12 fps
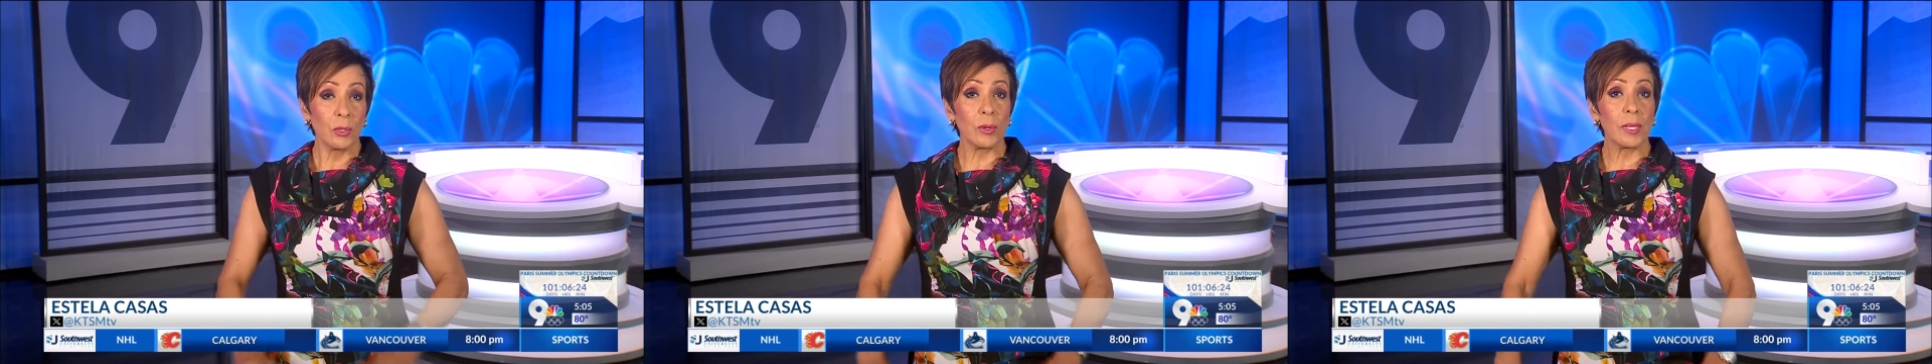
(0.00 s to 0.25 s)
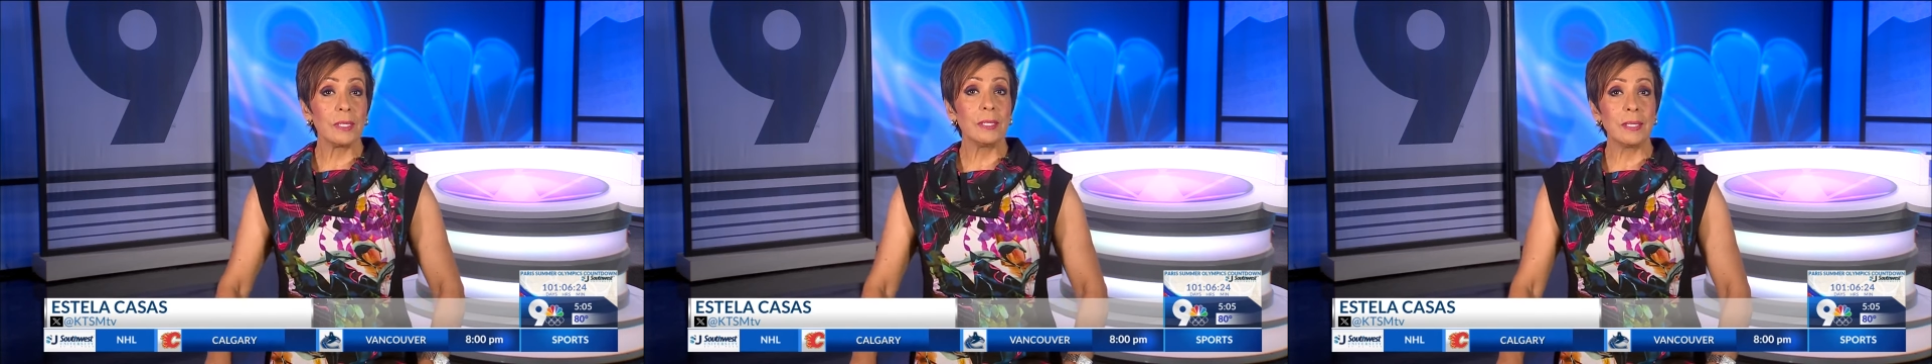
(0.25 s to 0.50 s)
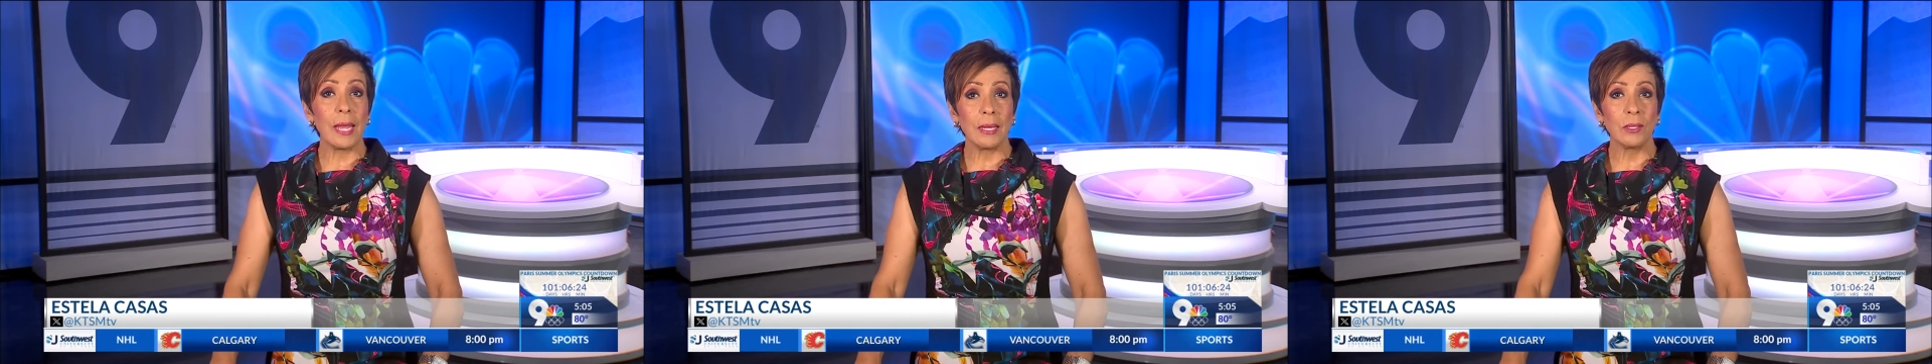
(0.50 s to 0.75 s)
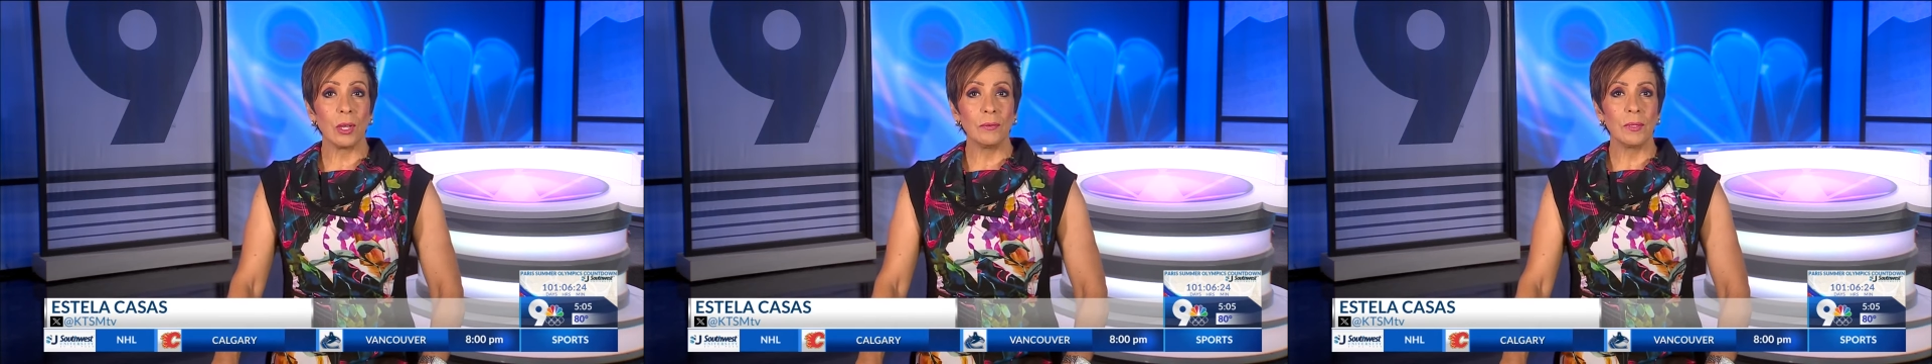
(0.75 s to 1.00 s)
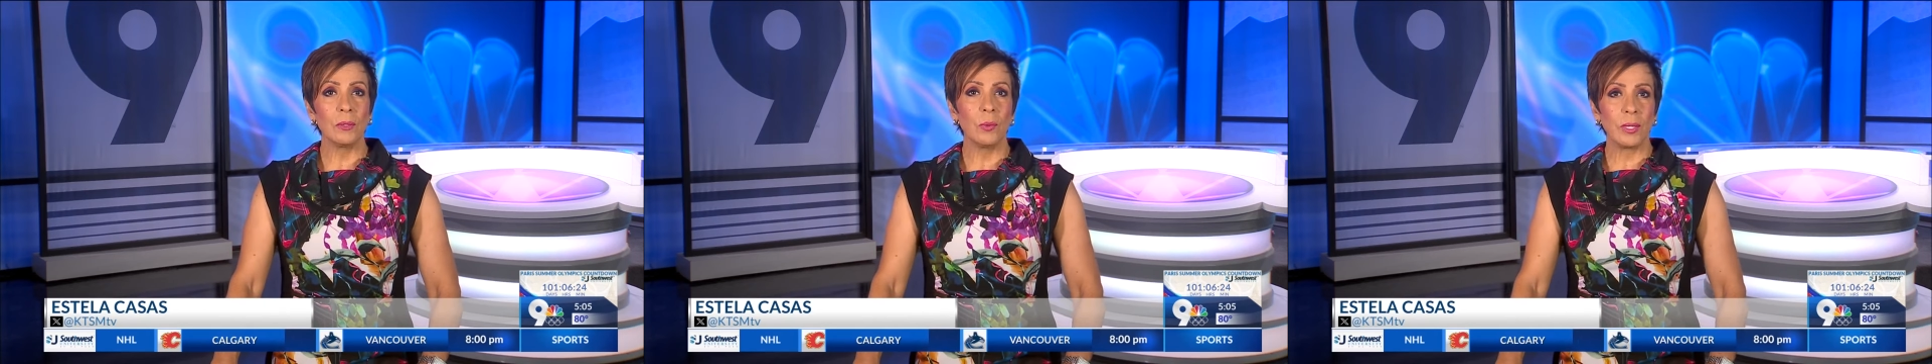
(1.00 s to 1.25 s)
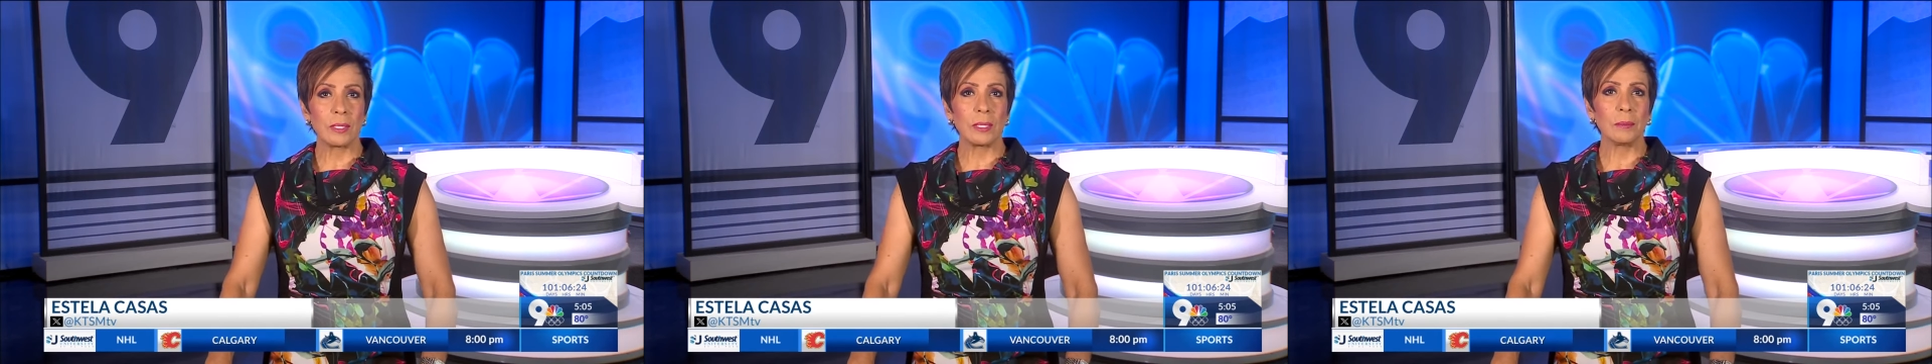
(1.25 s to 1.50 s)
during a standoff
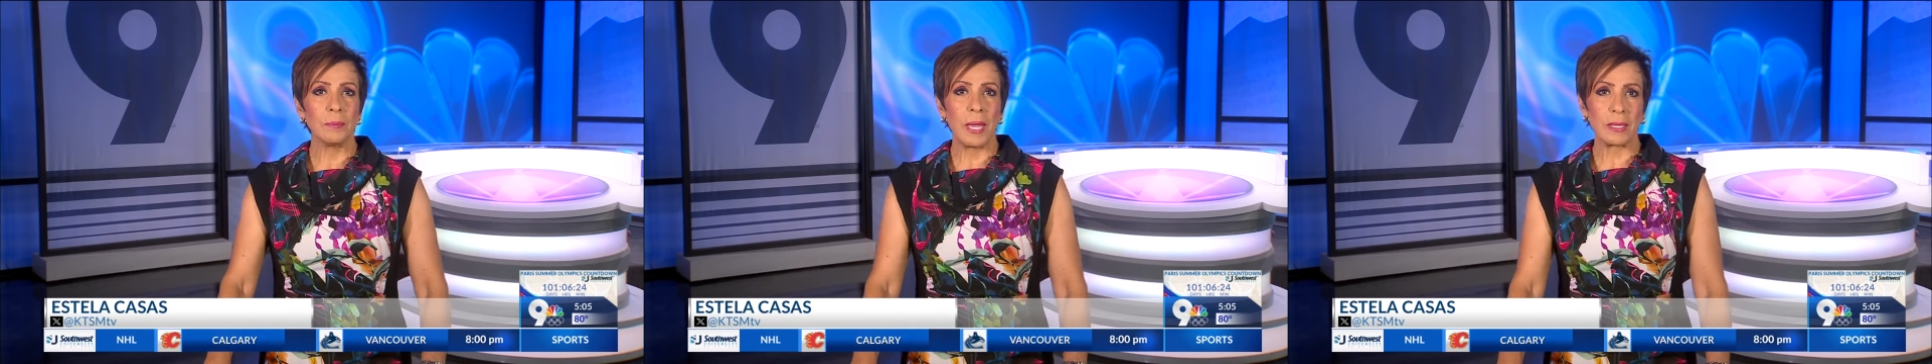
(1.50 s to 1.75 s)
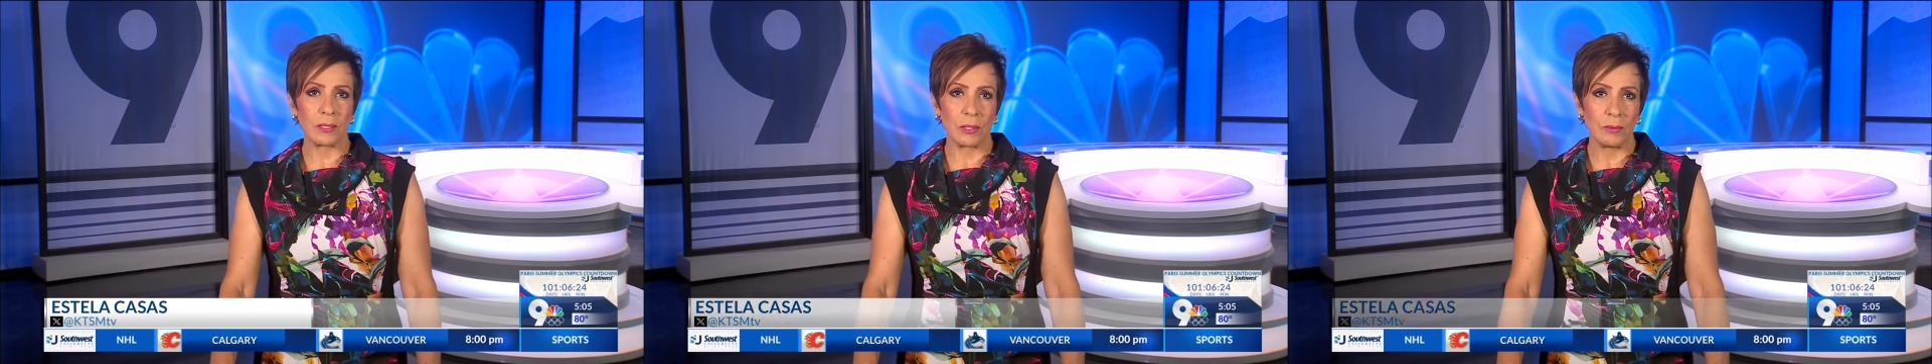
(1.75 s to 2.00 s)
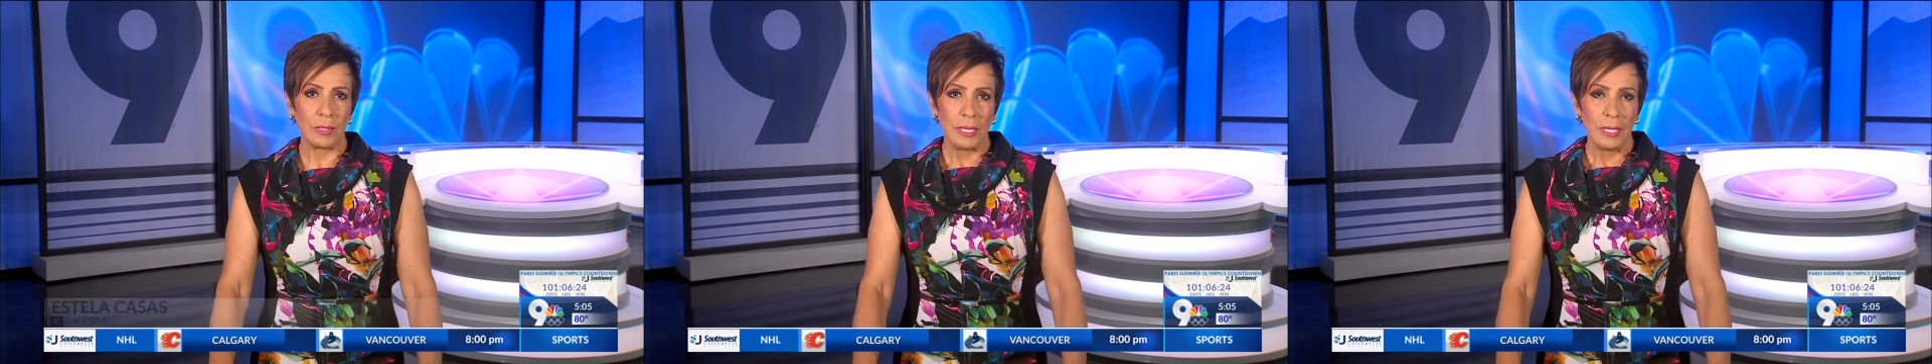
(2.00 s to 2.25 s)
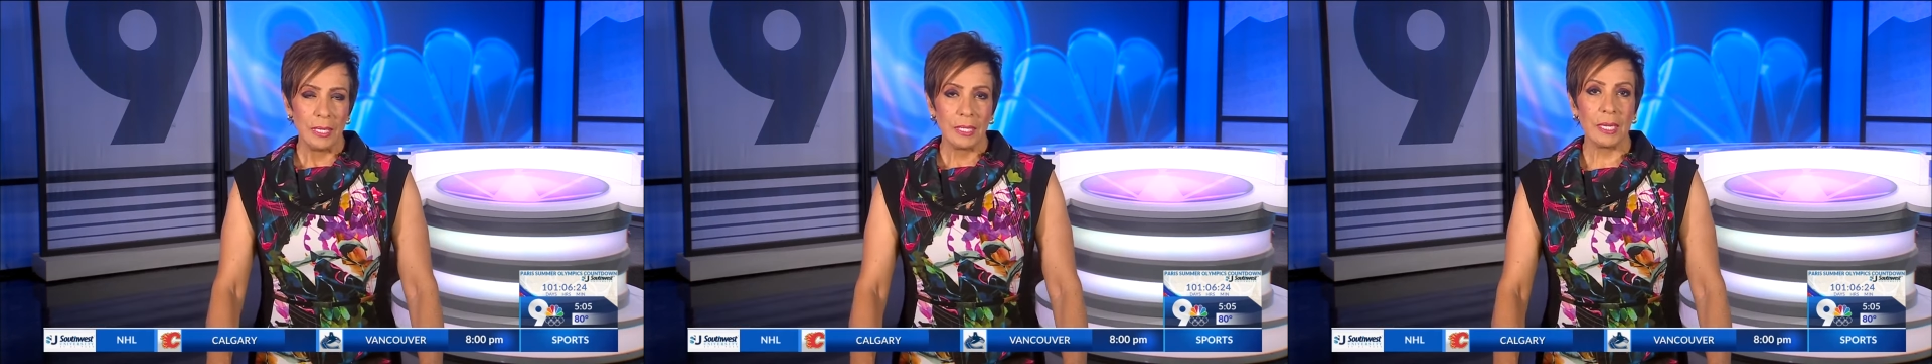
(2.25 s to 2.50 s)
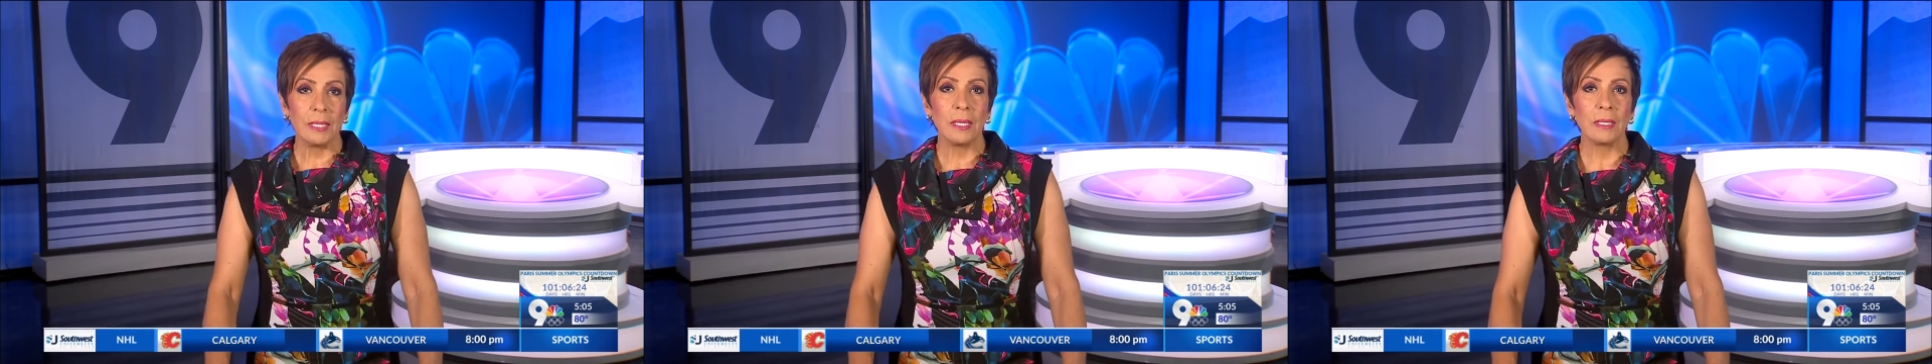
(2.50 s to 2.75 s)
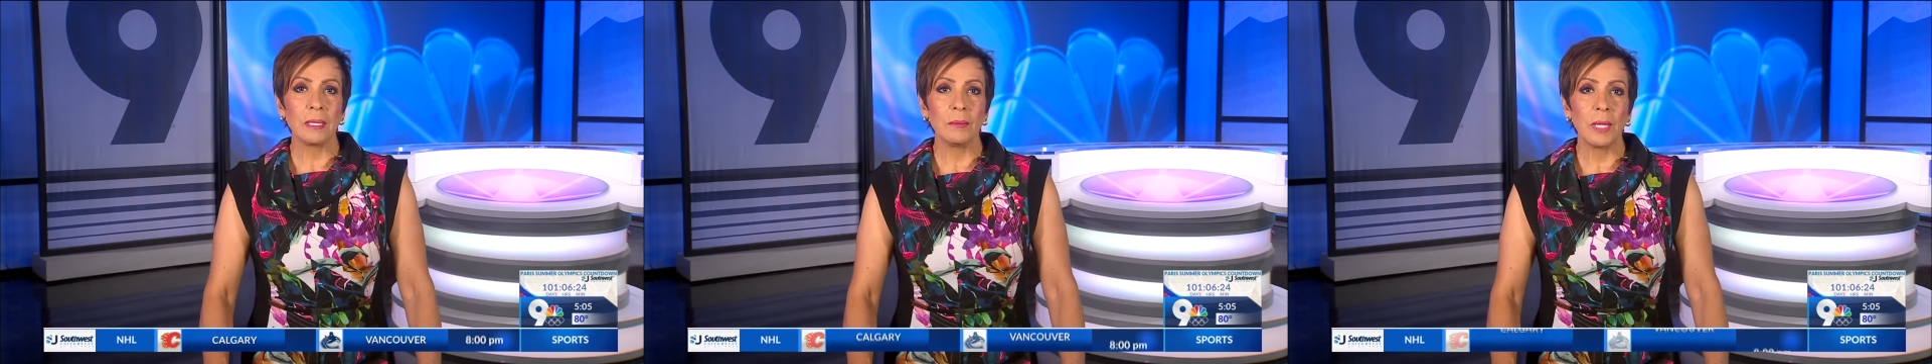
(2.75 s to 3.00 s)
in West El Paso.
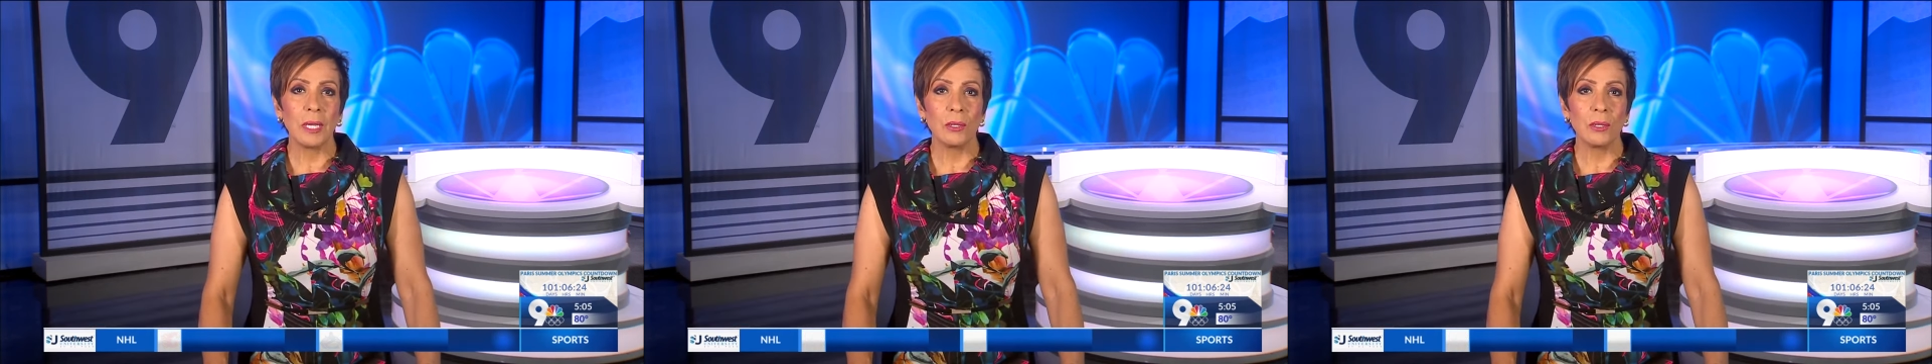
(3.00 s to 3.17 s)
KTSM